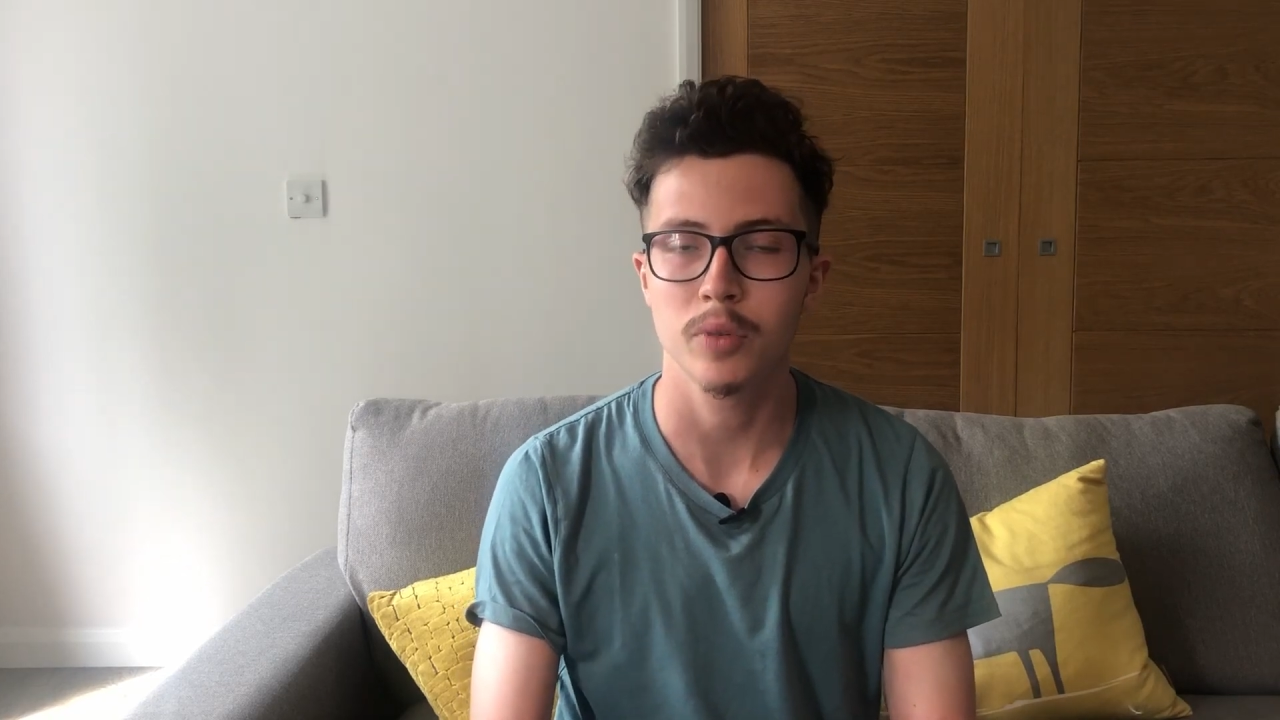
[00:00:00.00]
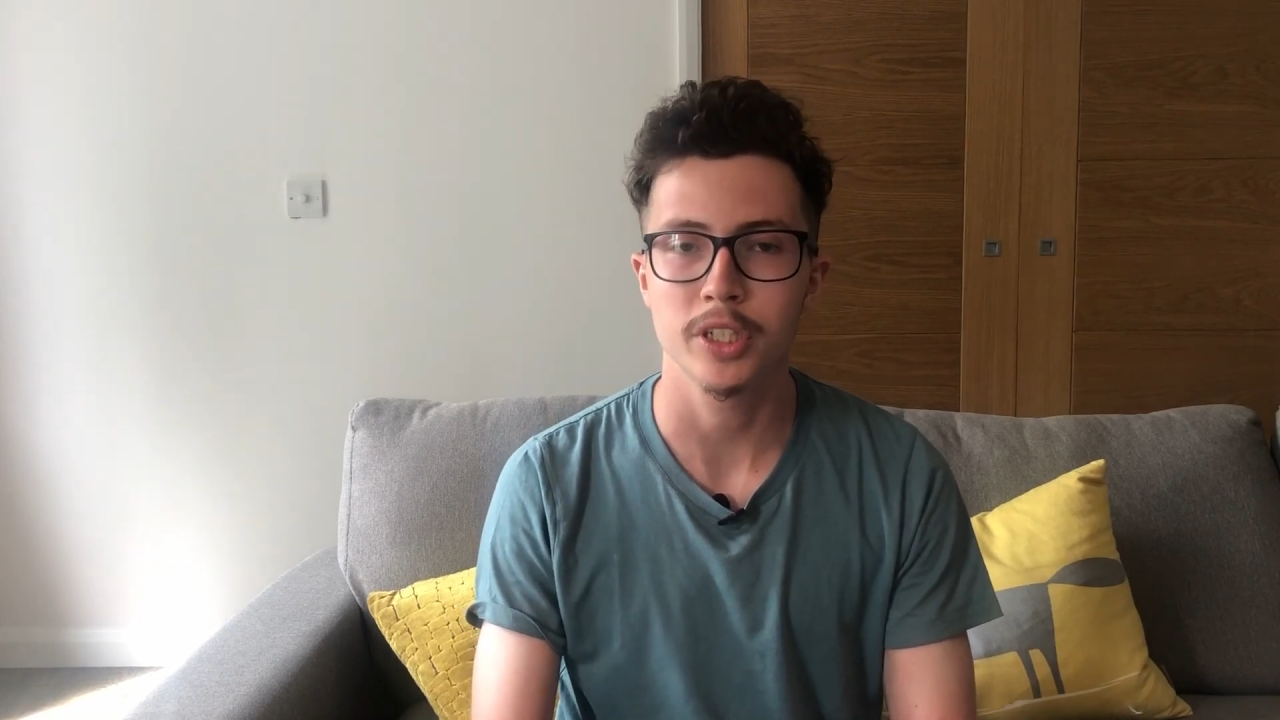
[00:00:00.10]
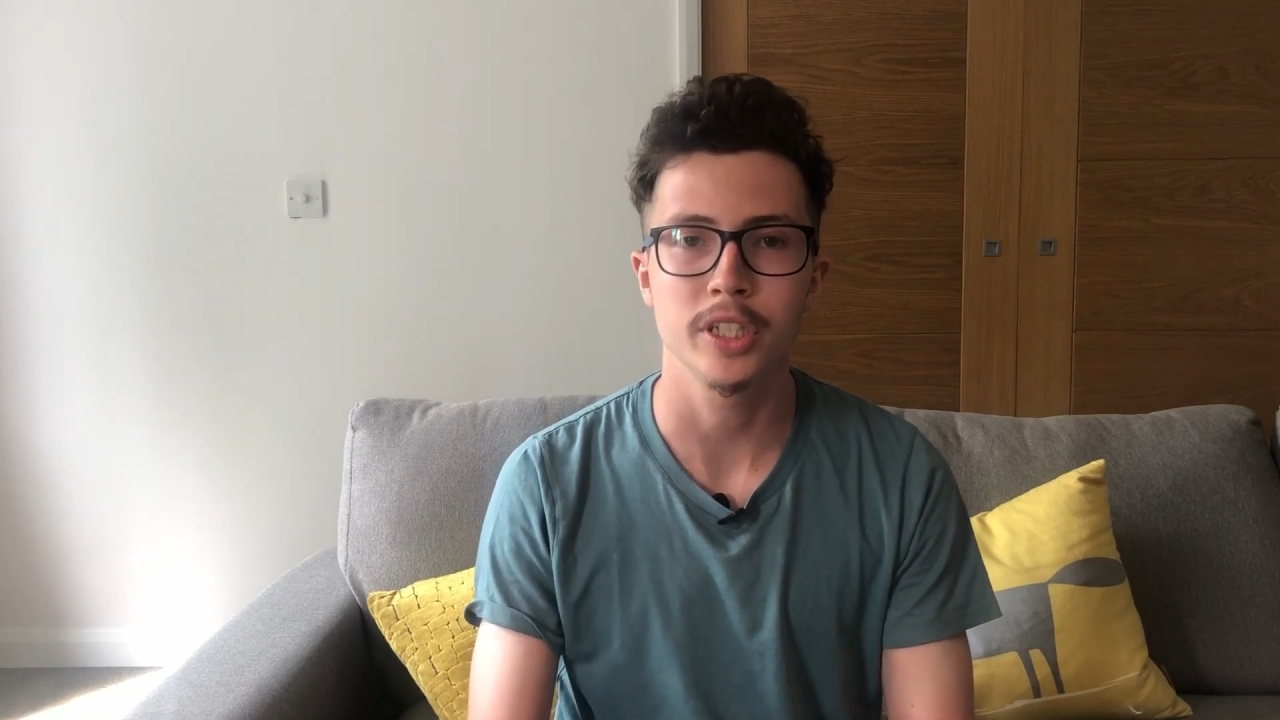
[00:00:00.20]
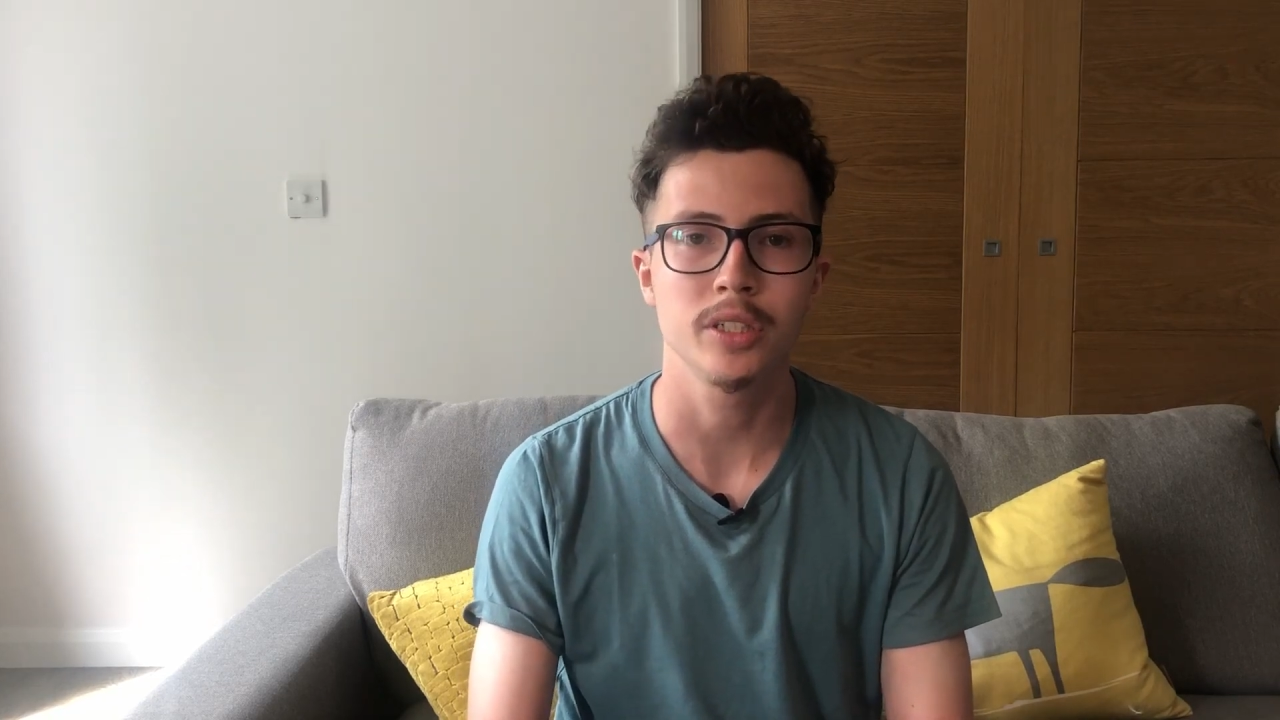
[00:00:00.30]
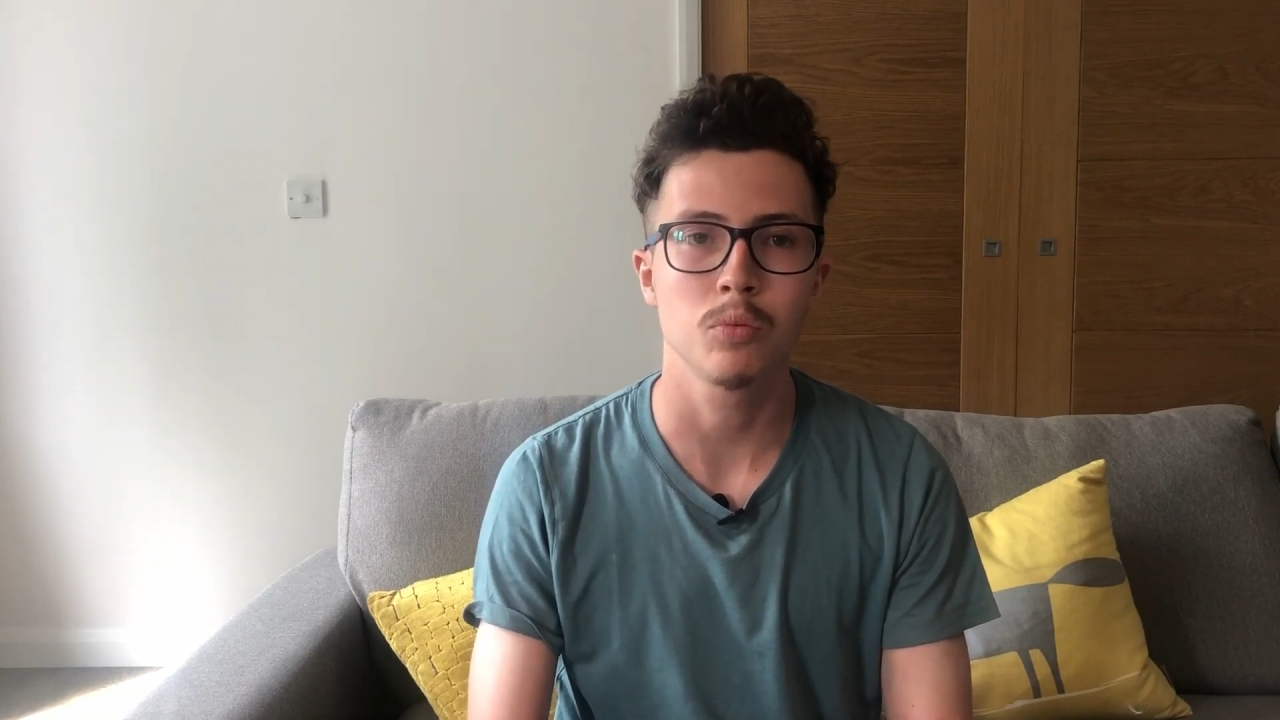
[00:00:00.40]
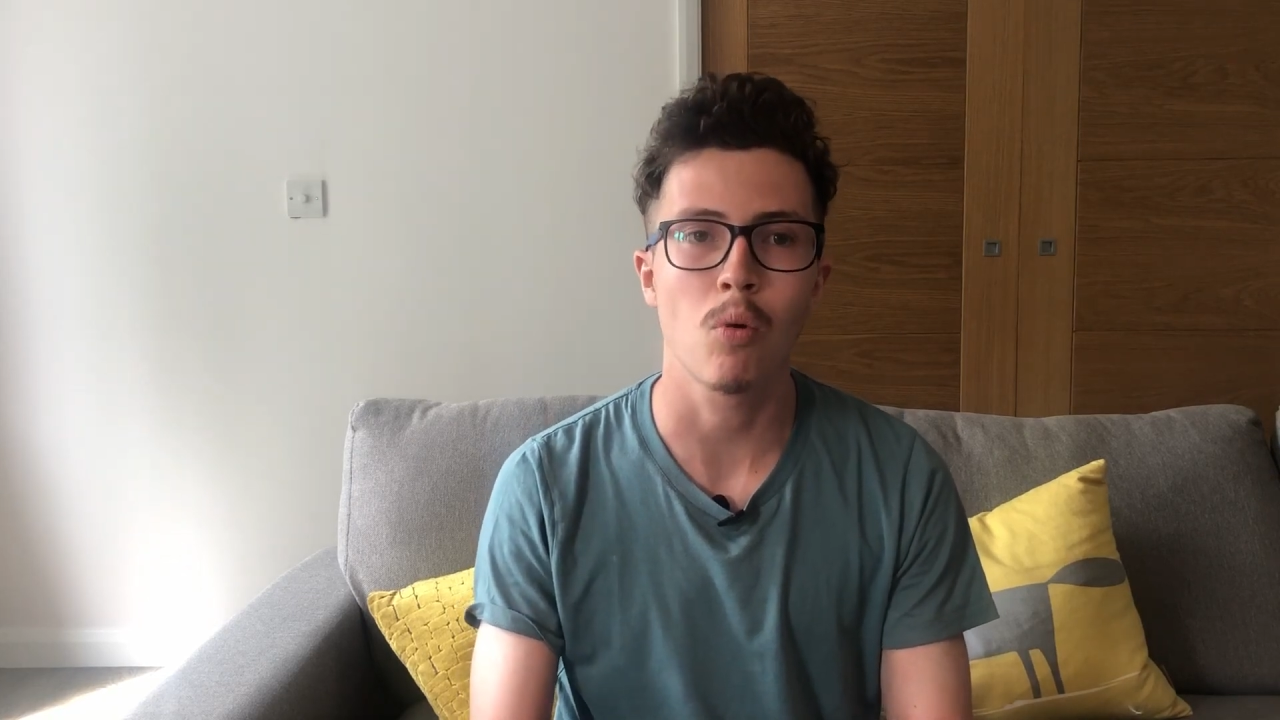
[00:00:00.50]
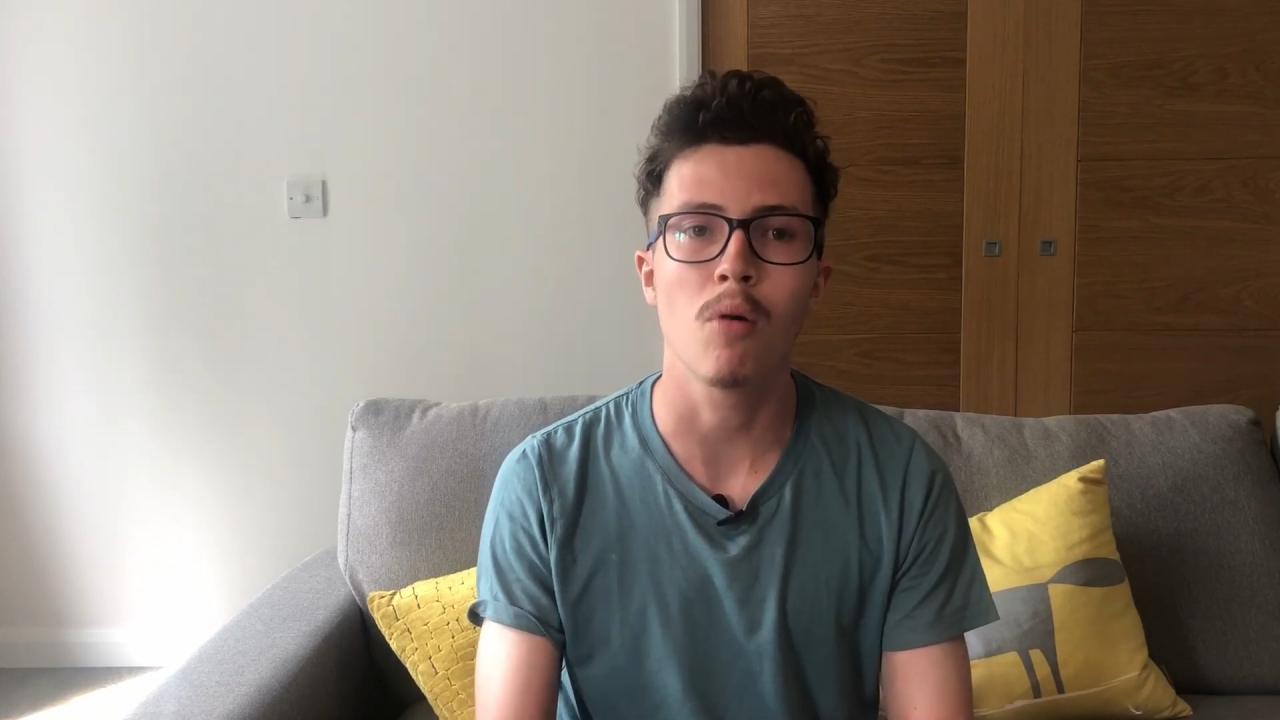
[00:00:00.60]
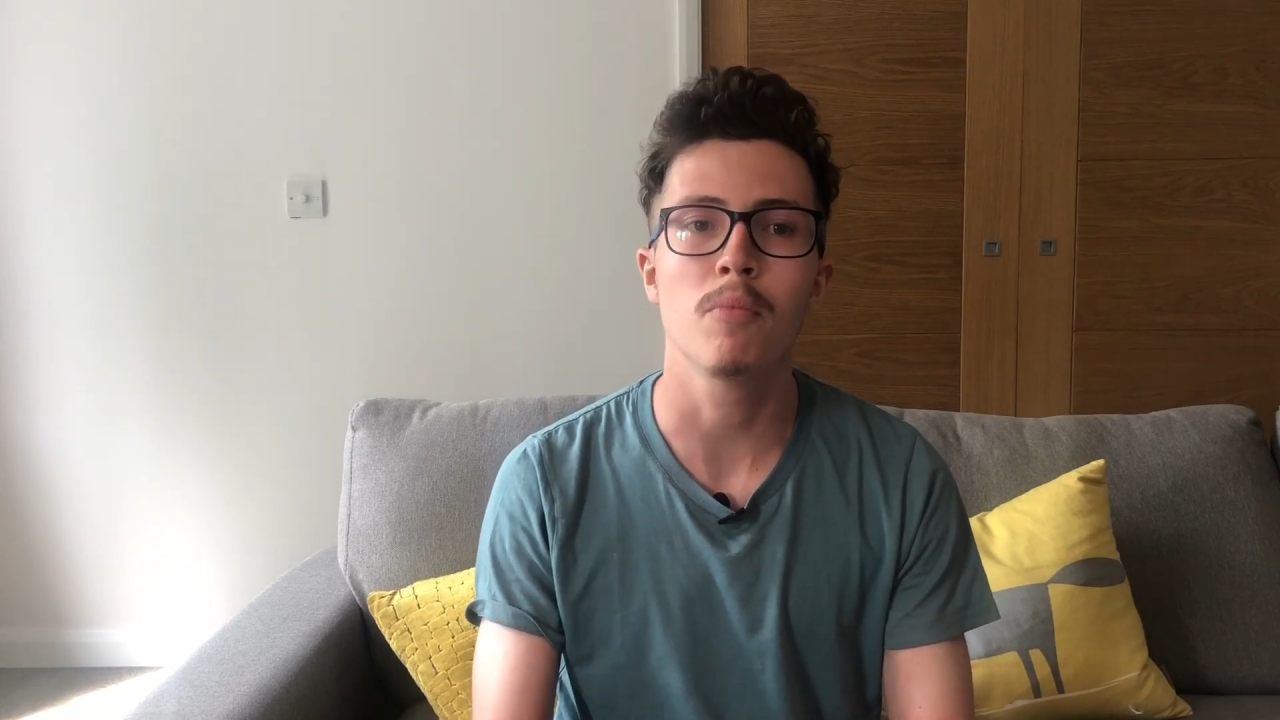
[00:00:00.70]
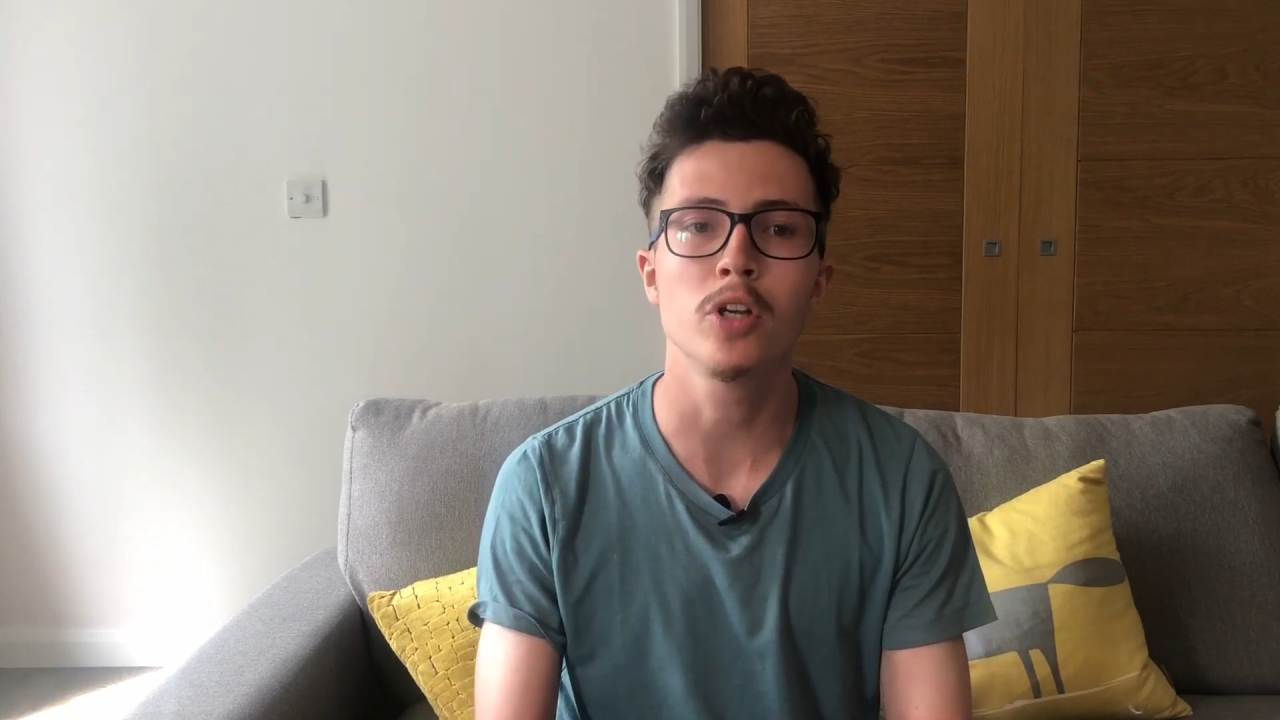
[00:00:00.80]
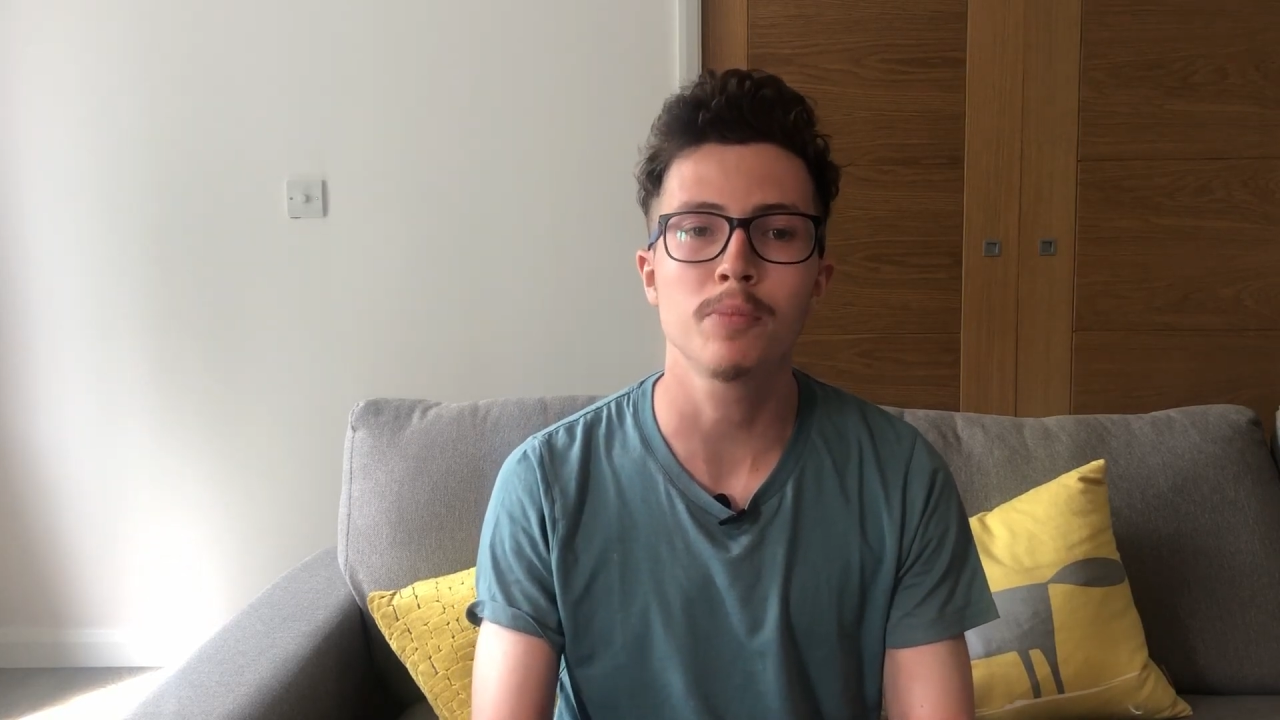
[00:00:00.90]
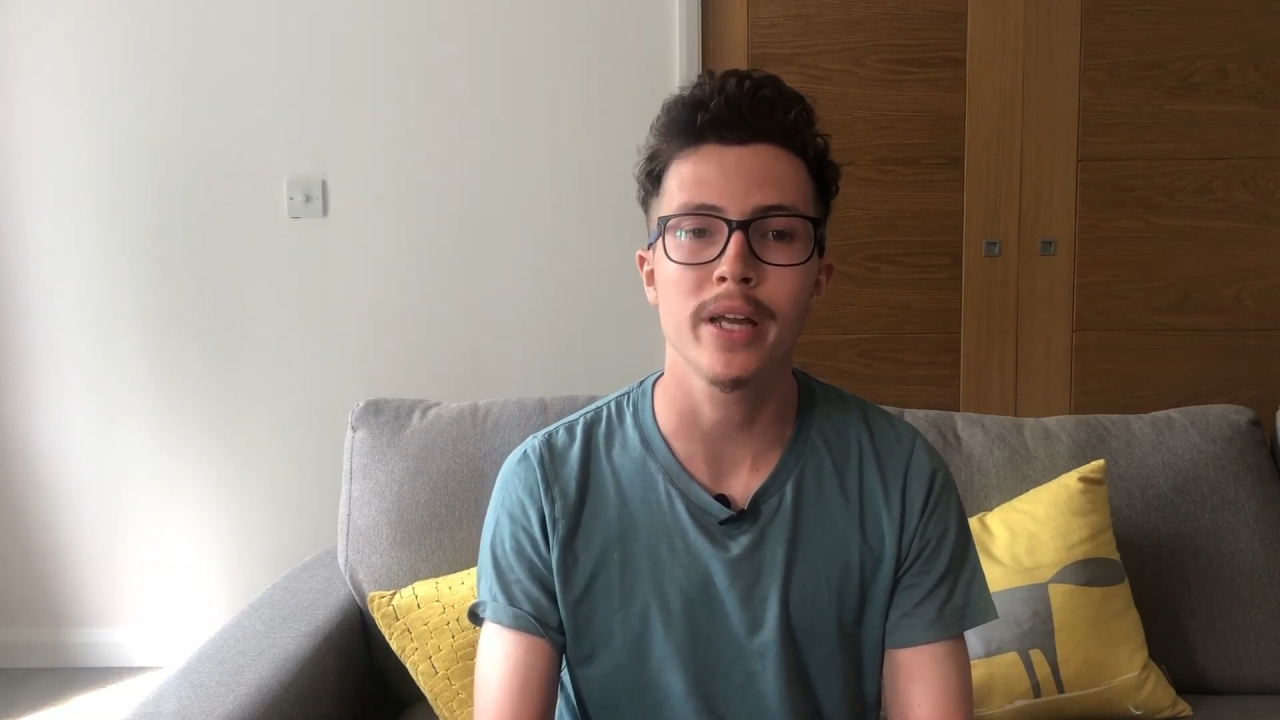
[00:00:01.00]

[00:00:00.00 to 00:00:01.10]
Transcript: which is what most